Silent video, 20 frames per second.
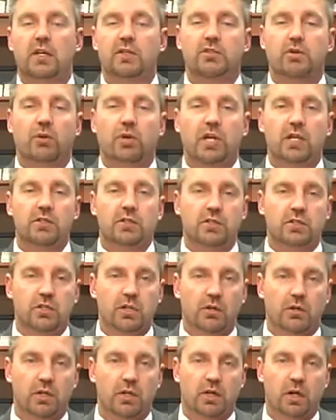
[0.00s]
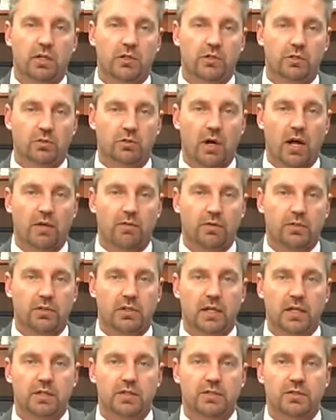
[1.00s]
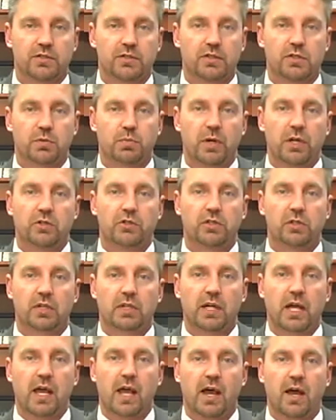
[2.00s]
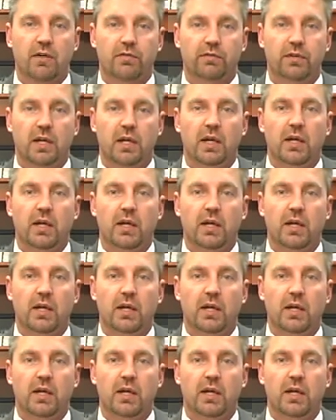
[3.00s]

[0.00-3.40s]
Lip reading: So in essence, you can cut your driver's license suspension in half.